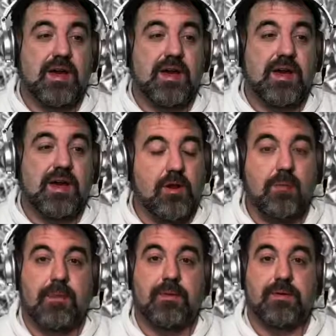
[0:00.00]
You know,
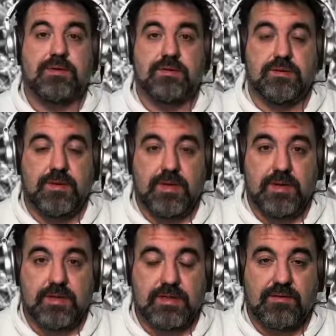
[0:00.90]
my personal opinion
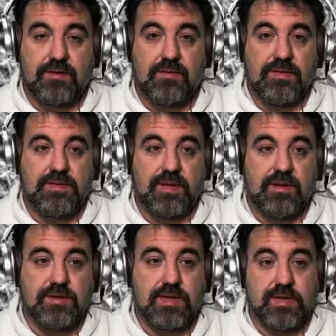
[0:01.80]
is I've always
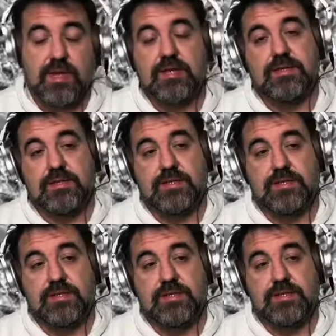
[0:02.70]
noticed that, yes, it's nice
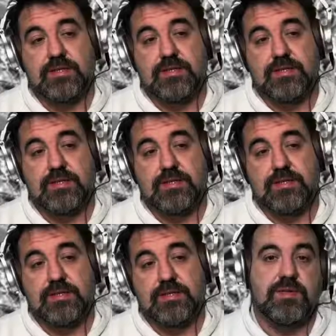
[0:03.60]
to have your friends and
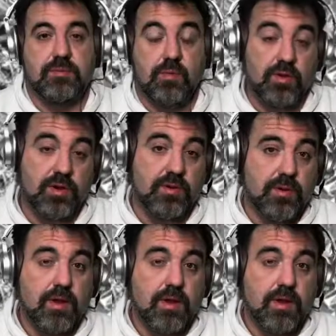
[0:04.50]
family support you,